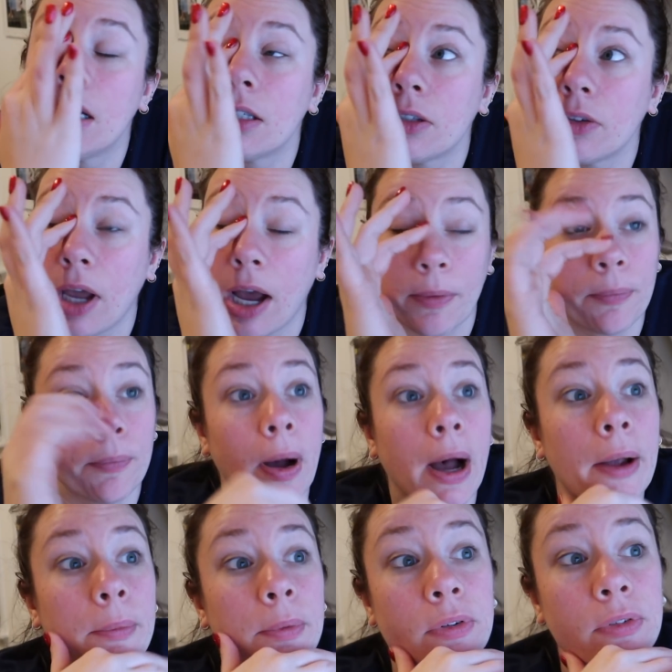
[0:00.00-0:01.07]
So yeah,
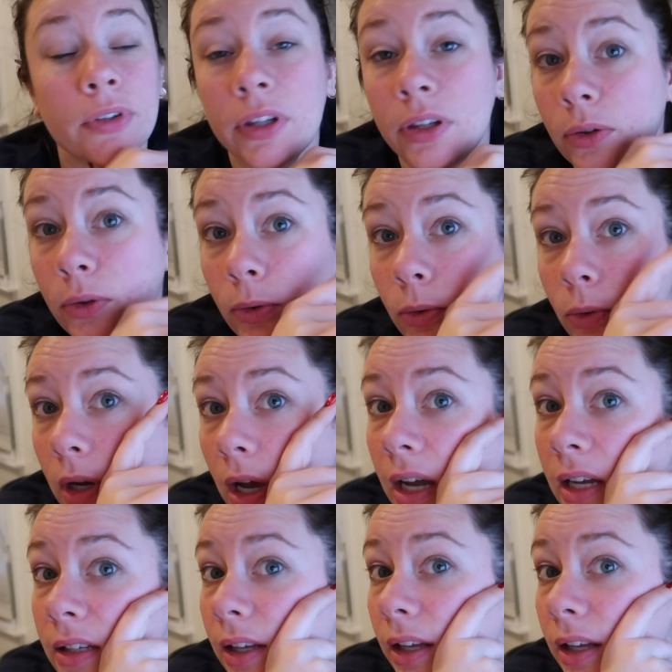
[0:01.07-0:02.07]
I will see you guys